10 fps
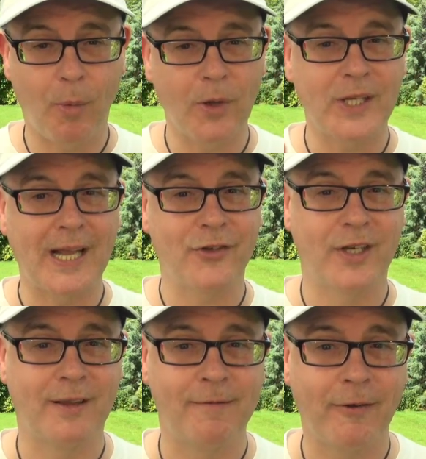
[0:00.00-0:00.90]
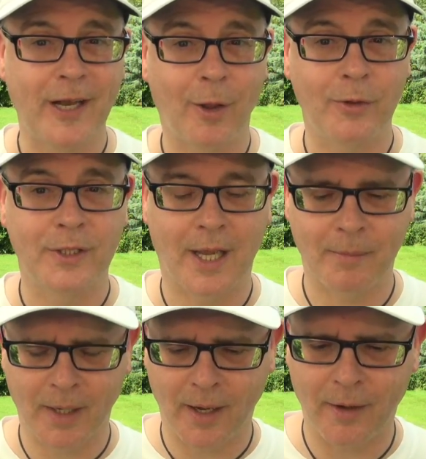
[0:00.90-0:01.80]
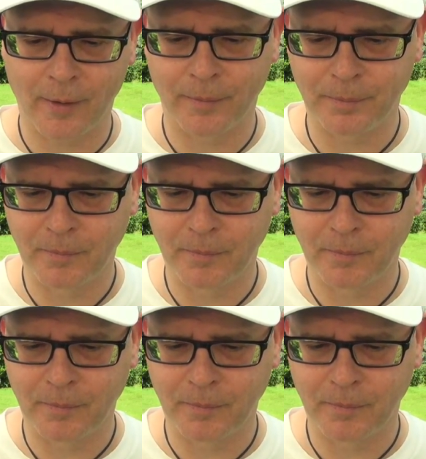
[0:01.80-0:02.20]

was actually a very long time ago.